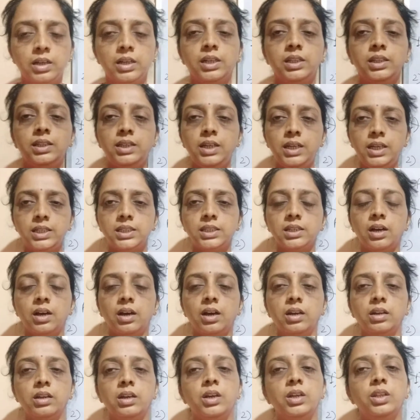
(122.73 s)
these
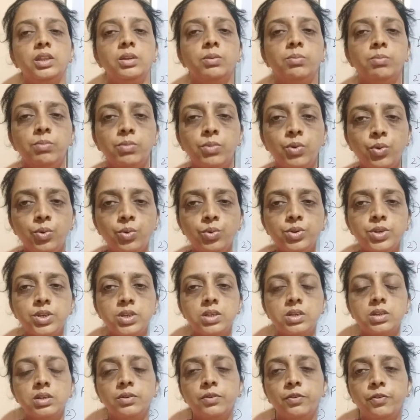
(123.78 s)
are the
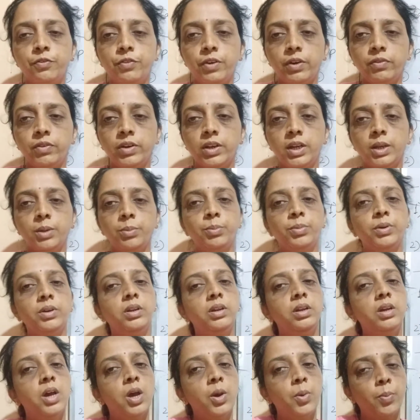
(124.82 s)
most favorable
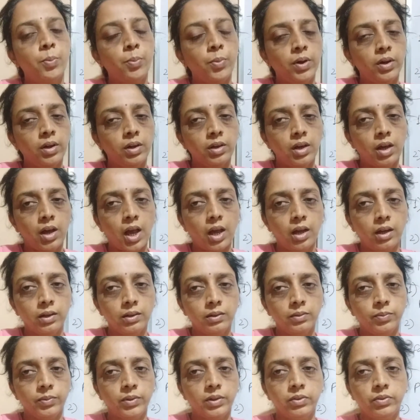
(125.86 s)

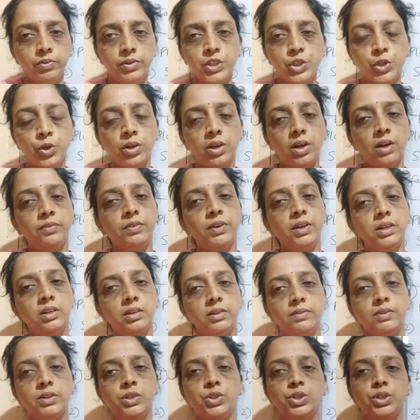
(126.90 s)
physiographic
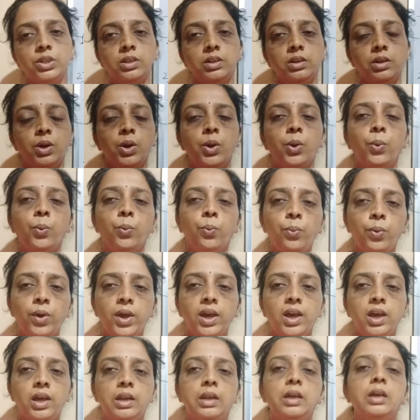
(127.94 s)
division
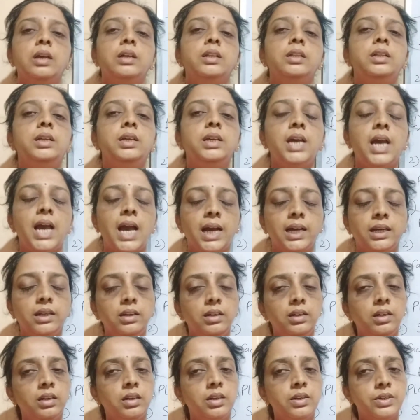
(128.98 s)
where the
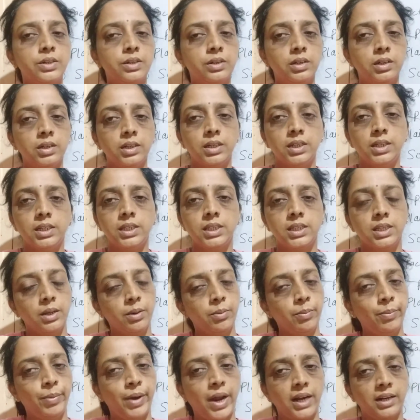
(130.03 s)
agriculture is
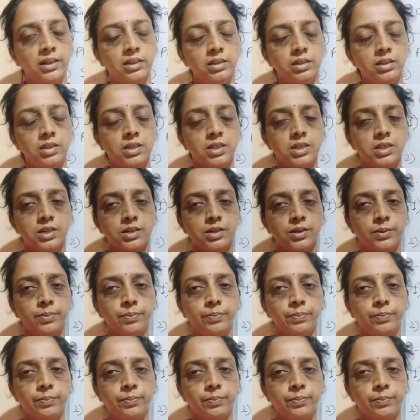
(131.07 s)
practiced.